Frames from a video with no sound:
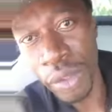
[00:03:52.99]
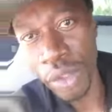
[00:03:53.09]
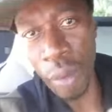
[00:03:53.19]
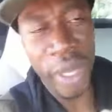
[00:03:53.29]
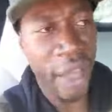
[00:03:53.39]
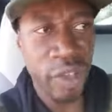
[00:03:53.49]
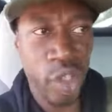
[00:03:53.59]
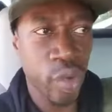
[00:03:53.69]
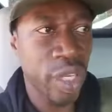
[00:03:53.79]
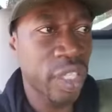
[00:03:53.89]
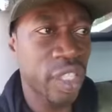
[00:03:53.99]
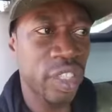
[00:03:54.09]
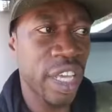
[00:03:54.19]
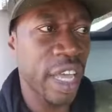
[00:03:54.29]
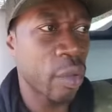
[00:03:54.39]
So we have to treat it the
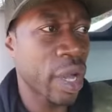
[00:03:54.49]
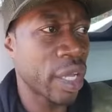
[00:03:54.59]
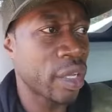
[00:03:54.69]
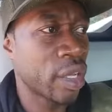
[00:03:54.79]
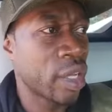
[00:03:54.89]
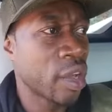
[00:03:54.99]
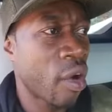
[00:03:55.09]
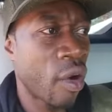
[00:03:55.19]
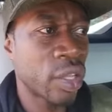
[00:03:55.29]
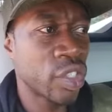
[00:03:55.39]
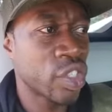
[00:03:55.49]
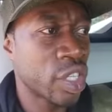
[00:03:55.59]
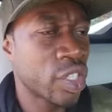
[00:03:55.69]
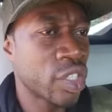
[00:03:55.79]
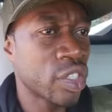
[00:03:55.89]
same way. All
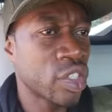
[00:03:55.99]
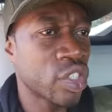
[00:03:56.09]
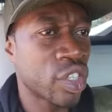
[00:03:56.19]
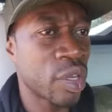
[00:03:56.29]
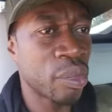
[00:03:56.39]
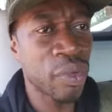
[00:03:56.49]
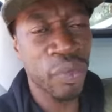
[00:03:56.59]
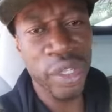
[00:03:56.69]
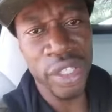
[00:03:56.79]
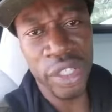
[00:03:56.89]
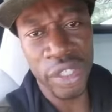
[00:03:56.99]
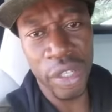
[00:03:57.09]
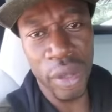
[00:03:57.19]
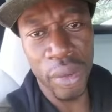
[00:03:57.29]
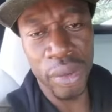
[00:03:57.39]
agendas shouldn't be fully
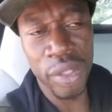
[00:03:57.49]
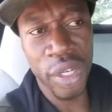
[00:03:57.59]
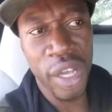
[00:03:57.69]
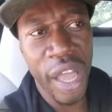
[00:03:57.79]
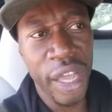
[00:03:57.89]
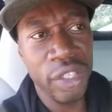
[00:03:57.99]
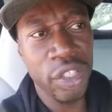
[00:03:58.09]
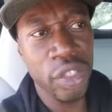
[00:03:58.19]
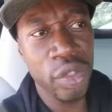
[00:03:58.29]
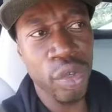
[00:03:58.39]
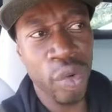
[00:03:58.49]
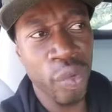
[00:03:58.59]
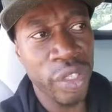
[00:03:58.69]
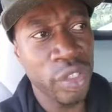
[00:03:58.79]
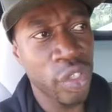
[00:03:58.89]
disclosed until you can
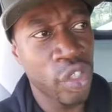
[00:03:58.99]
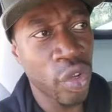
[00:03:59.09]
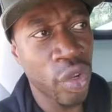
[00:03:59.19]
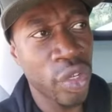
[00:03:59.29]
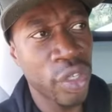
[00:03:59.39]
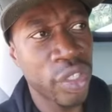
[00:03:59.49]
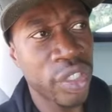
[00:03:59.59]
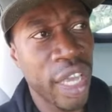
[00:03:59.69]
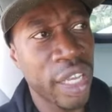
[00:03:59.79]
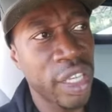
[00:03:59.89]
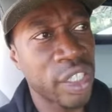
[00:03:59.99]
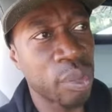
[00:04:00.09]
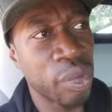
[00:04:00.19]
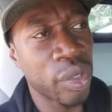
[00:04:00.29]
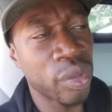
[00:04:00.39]
rest assured that it
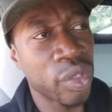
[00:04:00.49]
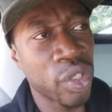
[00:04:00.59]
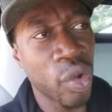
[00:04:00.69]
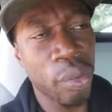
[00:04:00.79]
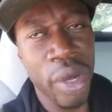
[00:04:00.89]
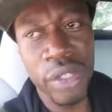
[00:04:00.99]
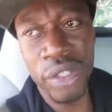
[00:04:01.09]
is built so much